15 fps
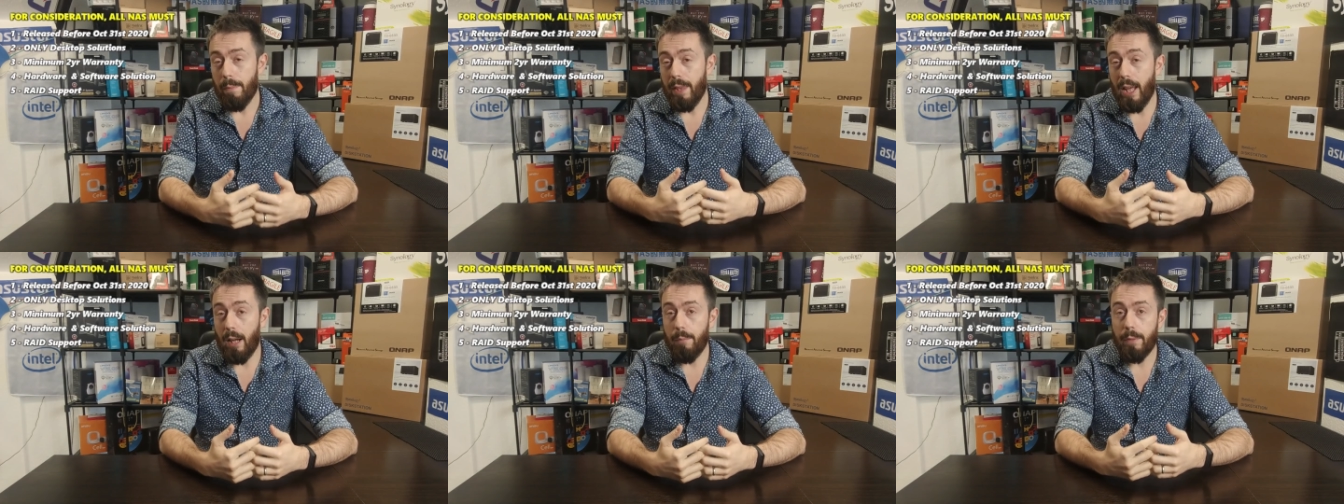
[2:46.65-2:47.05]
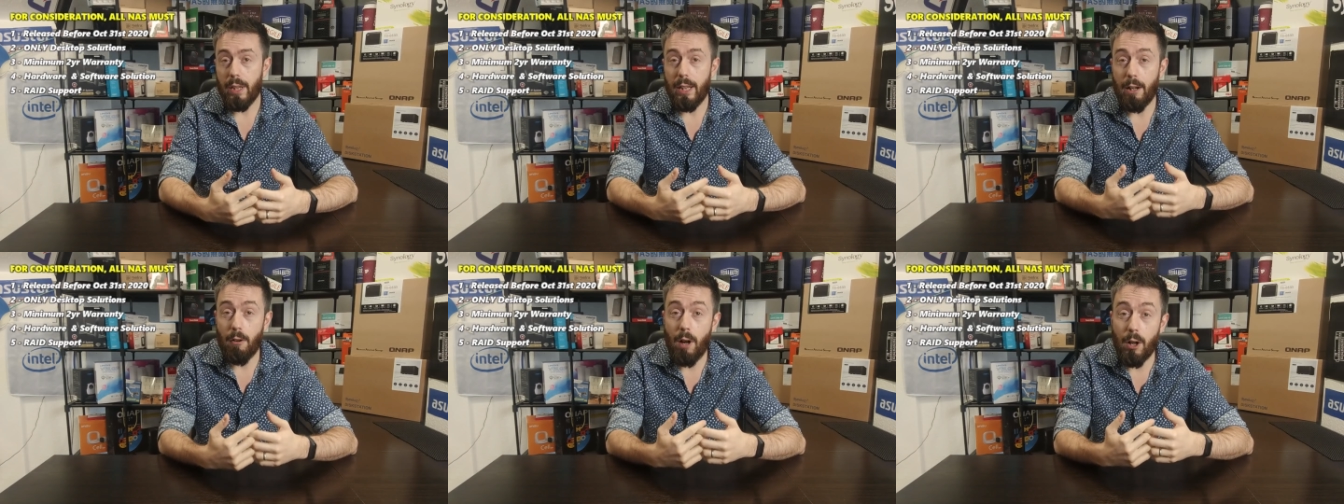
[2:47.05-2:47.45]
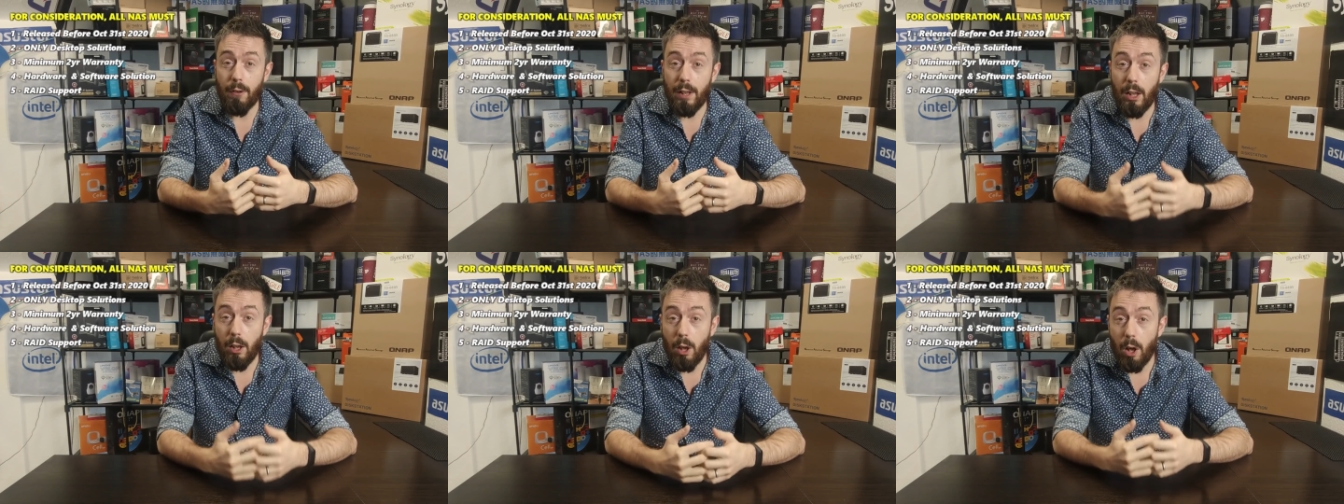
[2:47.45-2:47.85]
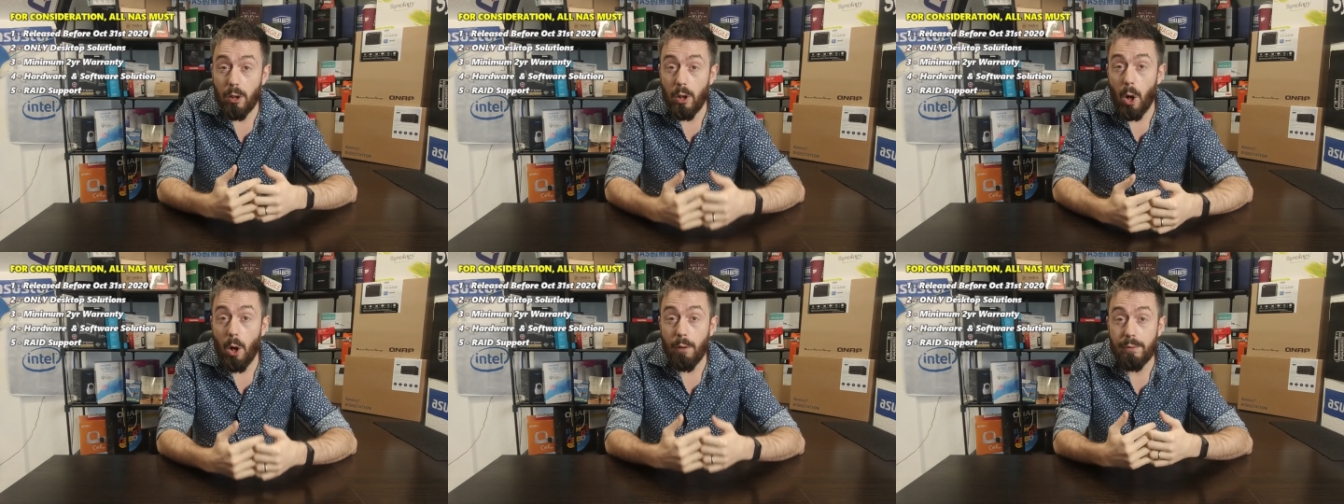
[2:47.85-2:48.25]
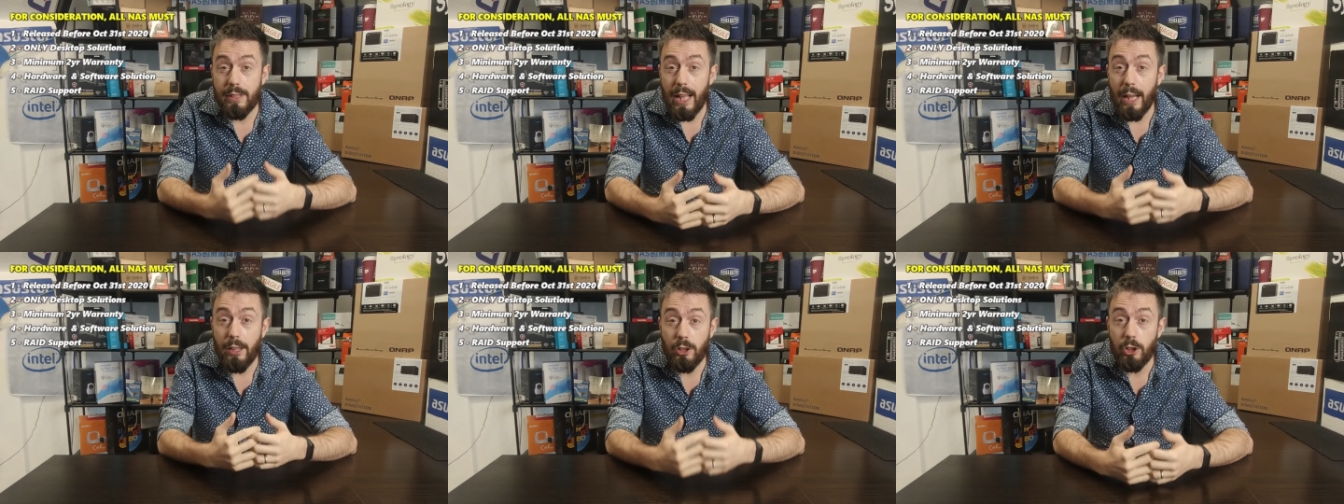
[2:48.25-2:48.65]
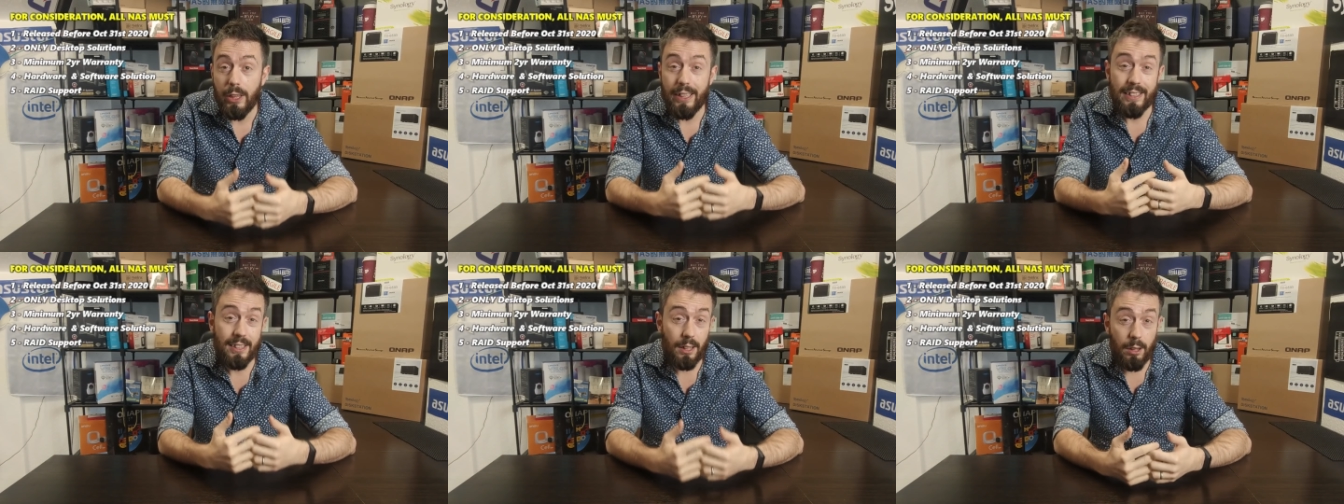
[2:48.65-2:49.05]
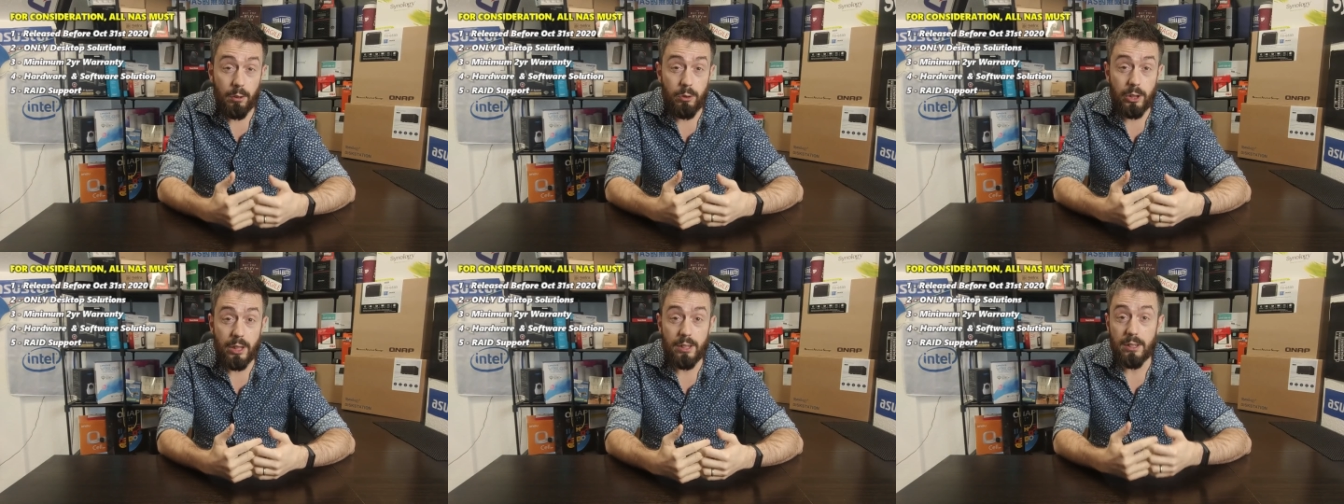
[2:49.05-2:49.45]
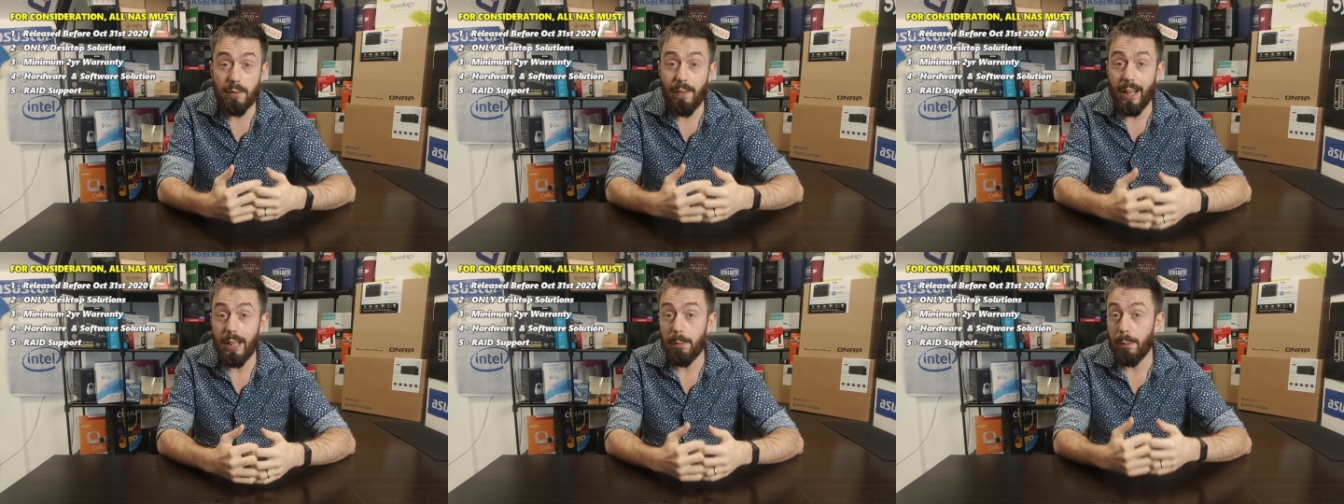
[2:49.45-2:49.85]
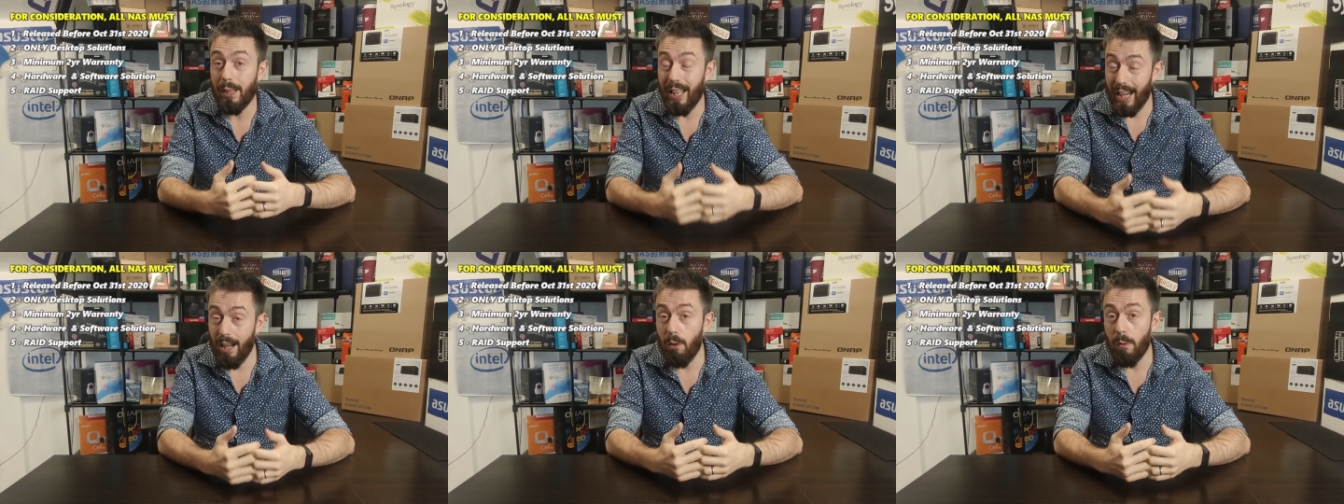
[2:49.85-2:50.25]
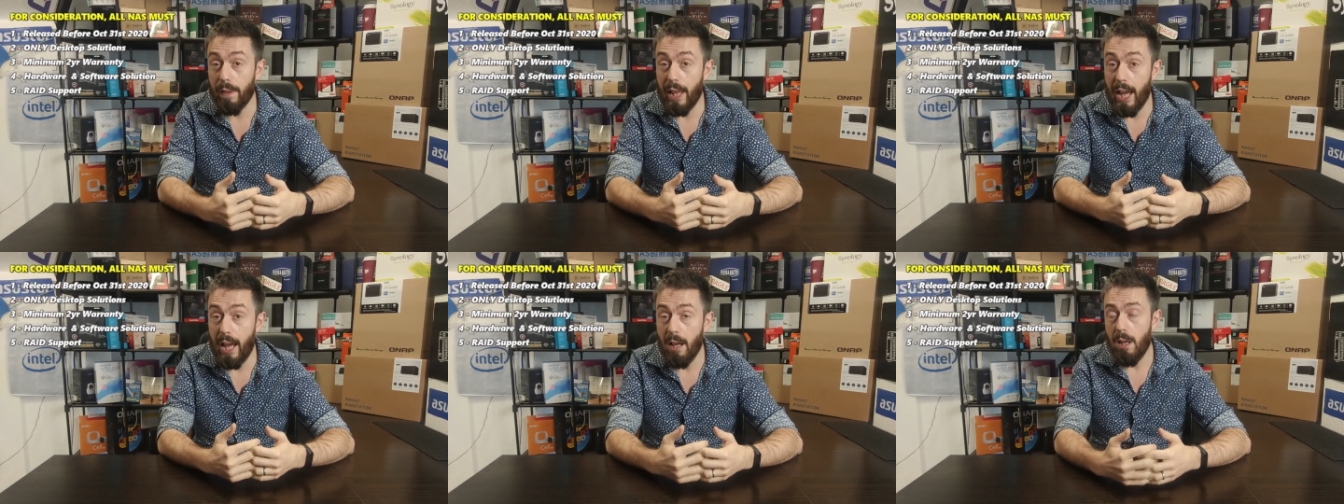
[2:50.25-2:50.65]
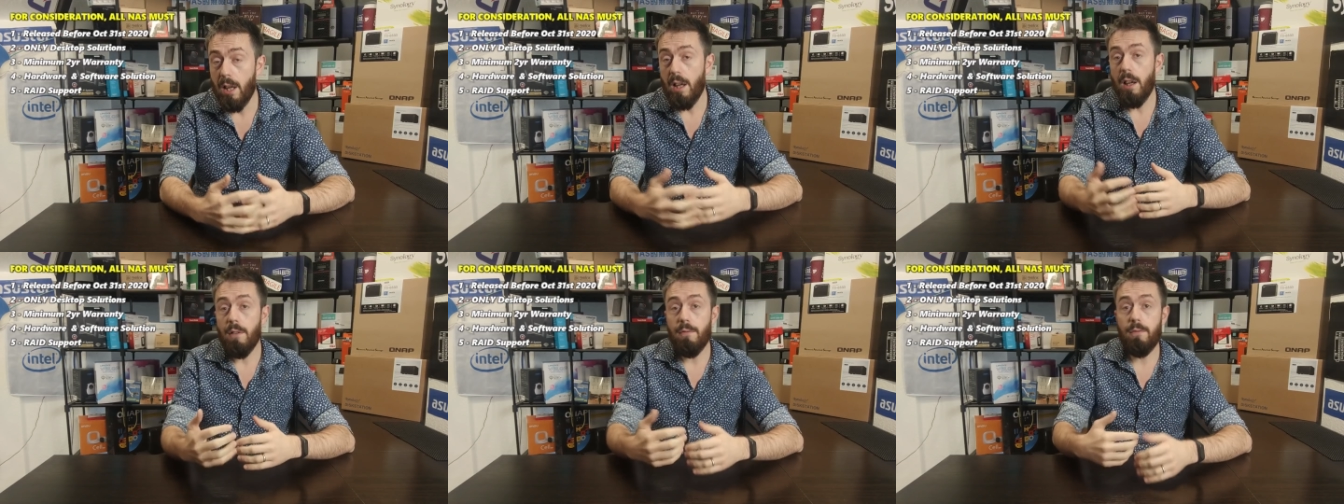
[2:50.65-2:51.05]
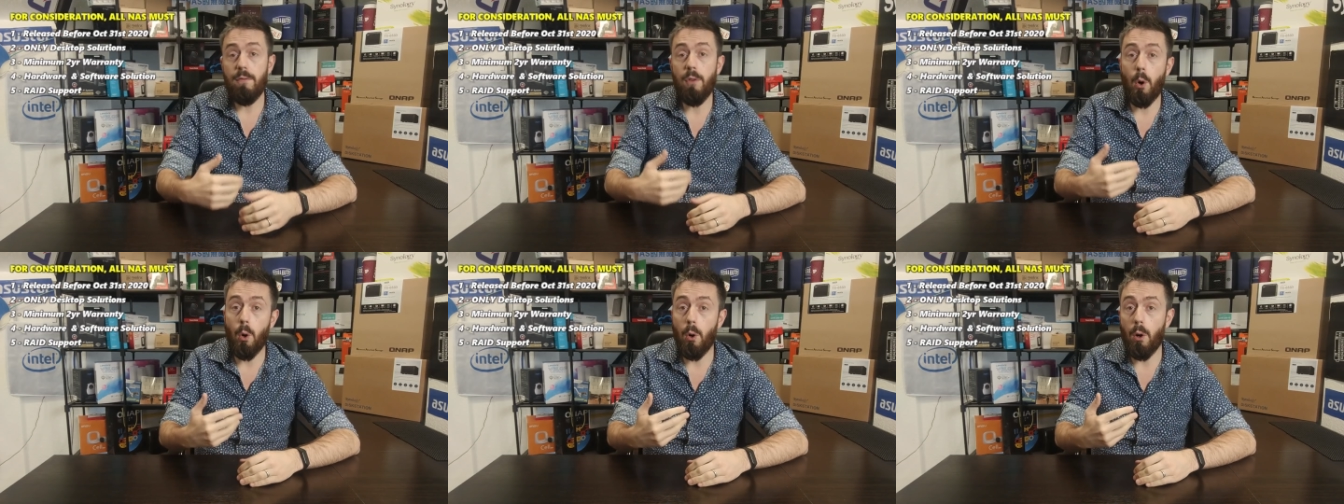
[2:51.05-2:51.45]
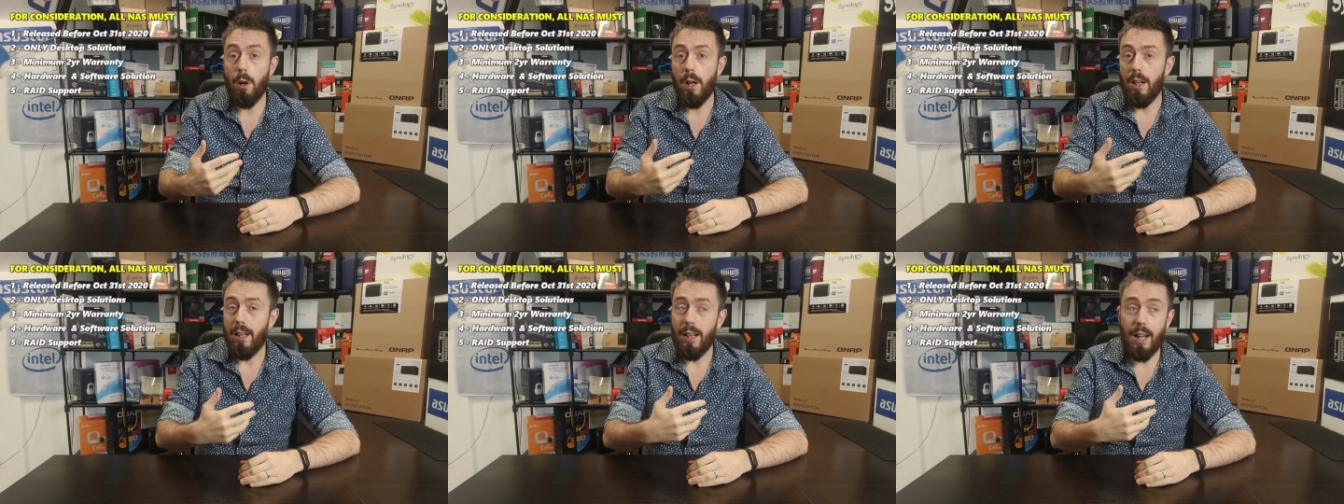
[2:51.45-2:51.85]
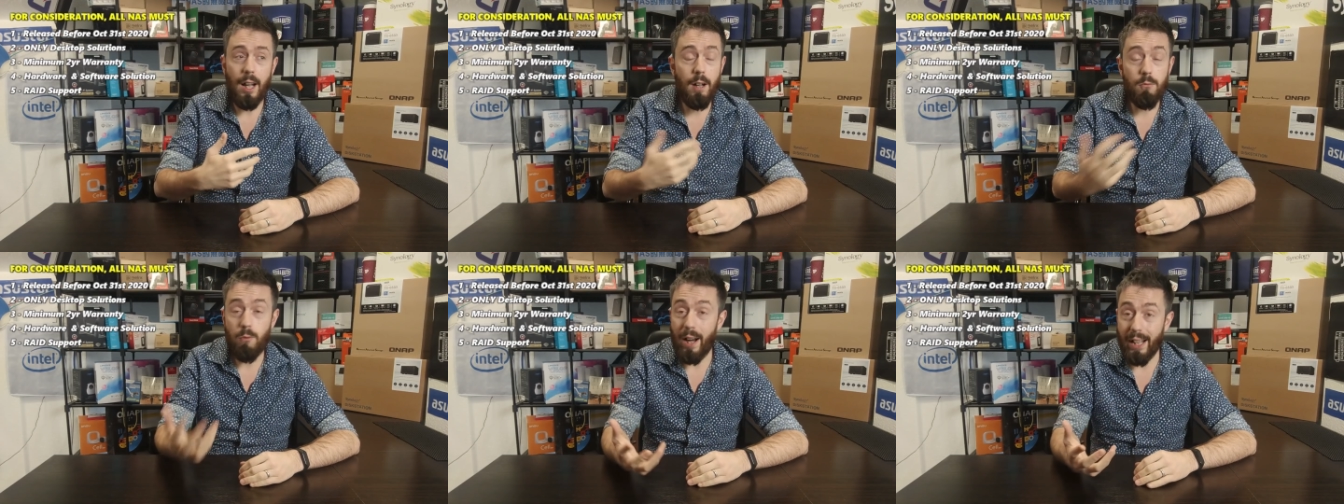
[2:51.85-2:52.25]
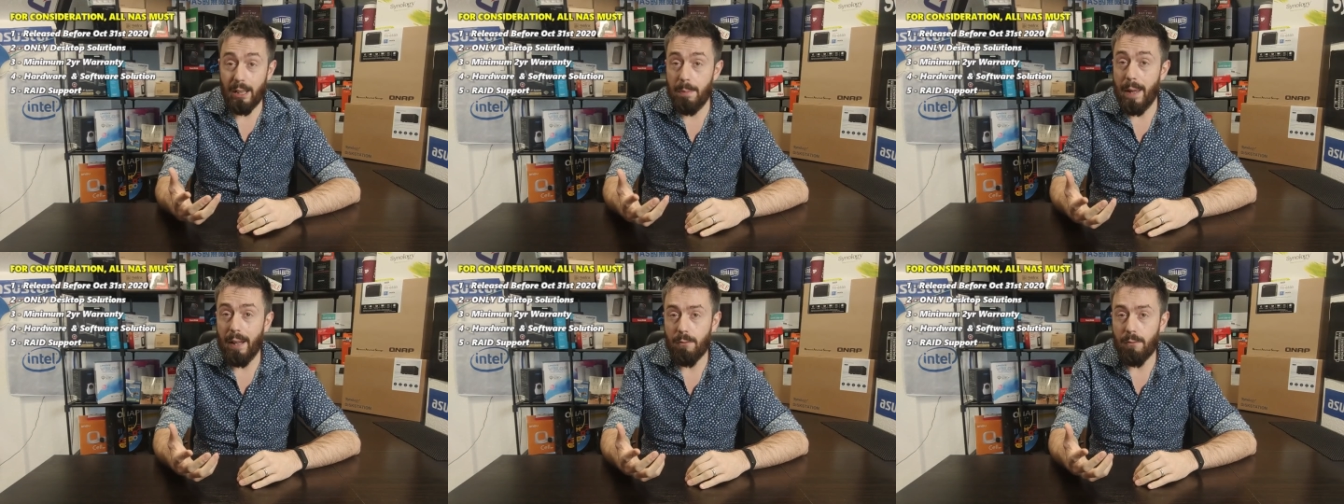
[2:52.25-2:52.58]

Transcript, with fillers: Now, there are a lot of ten G solutions available out there for uh, rack